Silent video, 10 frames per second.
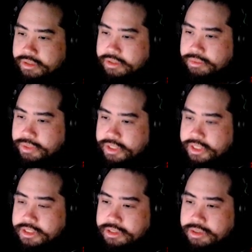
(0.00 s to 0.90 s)
really
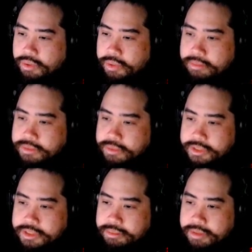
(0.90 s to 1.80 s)
is their collabs. While
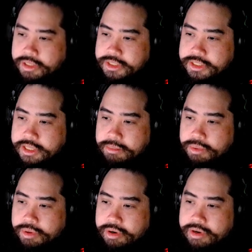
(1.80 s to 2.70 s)
some gotchas like
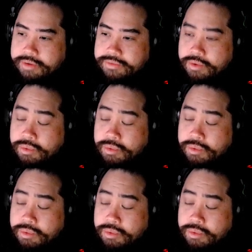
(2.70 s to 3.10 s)
Blue Archive only